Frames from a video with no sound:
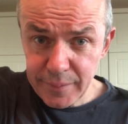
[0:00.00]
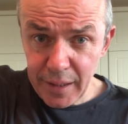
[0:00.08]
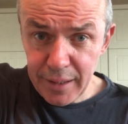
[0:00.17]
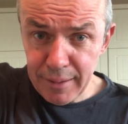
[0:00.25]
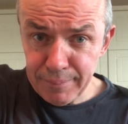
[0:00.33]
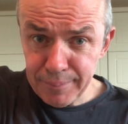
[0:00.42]

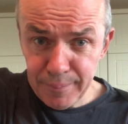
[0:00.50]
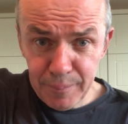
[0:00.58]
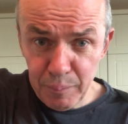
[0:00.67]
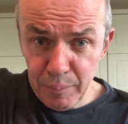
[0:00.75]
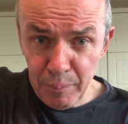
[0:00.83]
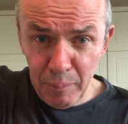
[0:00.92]

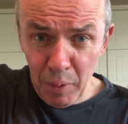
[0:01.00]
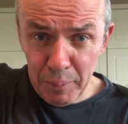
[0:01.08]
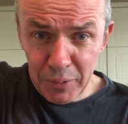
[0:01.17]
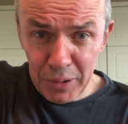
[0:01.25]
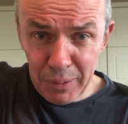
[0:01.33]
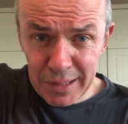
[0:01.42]
pop a
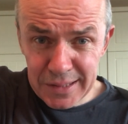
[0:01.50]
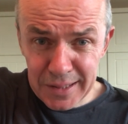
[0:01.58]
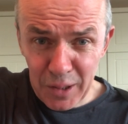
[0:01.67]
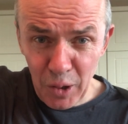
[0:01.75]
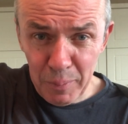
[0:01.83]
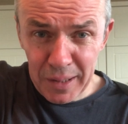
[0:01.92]
request in a
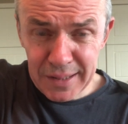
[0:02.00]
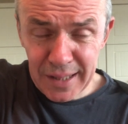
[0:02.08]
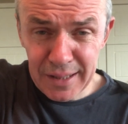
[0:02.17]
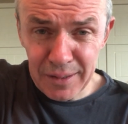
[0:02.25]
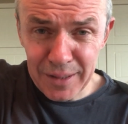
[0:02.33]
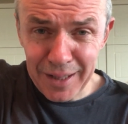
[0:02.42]
comment
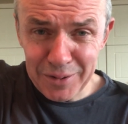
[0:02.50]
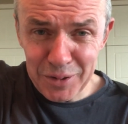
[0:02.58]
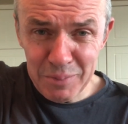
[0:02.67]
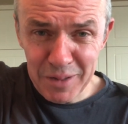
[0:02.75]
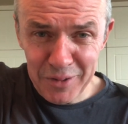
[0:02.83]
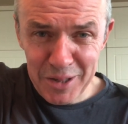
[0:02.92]
and I'll do
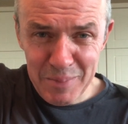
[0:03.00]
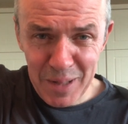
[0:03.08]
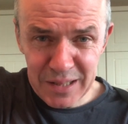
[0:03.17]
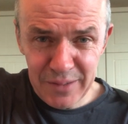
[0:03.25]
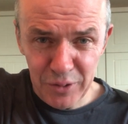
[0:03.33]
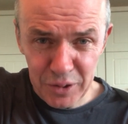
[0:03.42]
my very
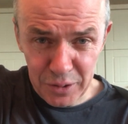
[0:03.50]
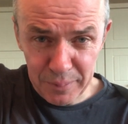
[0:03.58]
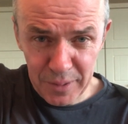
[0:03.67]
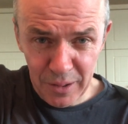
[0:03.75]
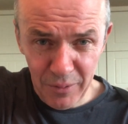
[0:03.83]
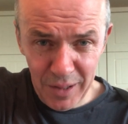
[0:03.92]
best for you.
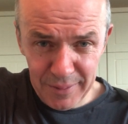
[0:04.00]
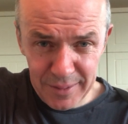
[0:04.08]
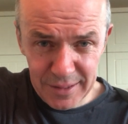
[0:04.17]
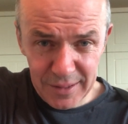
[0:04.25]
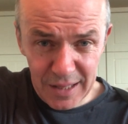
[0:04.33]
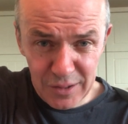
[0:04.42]
All right,
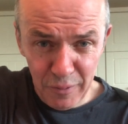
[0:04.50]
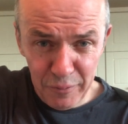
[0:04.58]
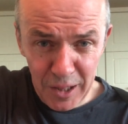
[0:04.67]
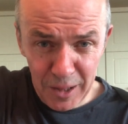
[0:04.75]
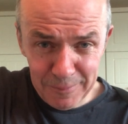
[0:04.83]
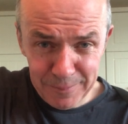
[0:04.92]
so that's all for
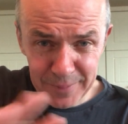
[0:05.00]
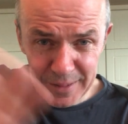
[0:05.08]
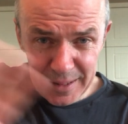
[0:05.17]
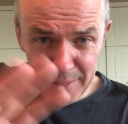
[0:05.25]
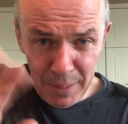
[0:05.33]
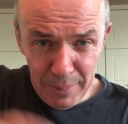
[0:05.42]
now.
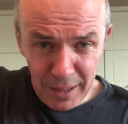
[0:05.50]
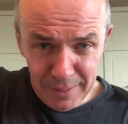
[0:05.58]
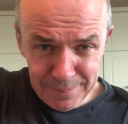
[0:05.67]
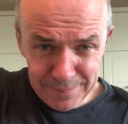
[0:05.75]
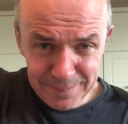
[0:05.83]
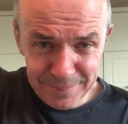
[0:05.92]
Bye-bye.